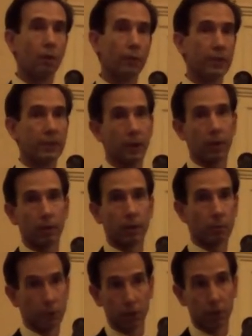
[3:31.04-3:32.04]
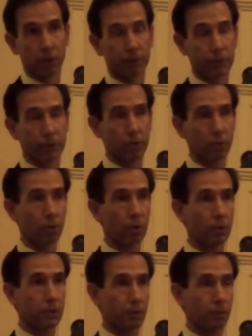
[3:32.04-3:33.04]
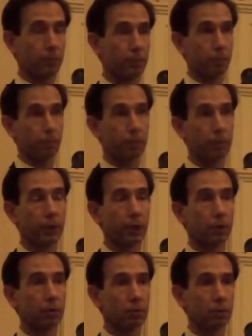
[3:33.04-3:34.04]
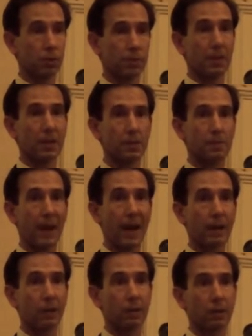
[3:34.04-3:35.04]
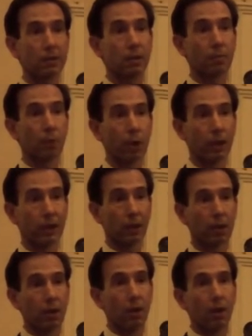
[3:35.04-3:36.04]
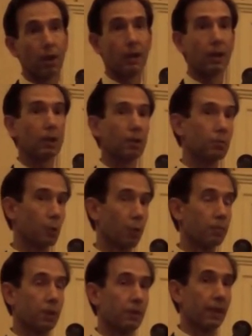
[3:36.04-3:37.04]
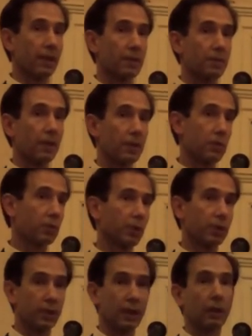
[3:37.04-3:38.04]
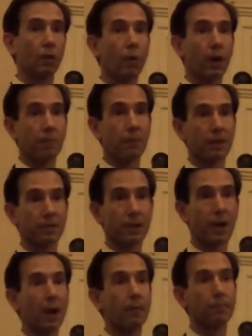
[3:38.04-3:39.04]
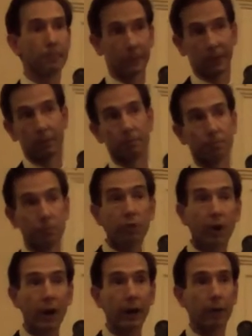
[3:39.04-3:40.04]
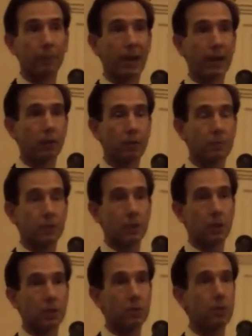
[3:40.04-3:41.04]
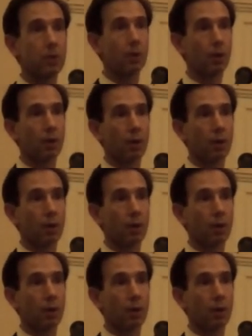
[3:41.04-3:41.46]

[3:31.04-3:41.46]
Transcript: a retailer that was looking for stores, you're putting space back into the market, and then the absorption of that space is really taking quite a bit of time. In prior bankruptcies,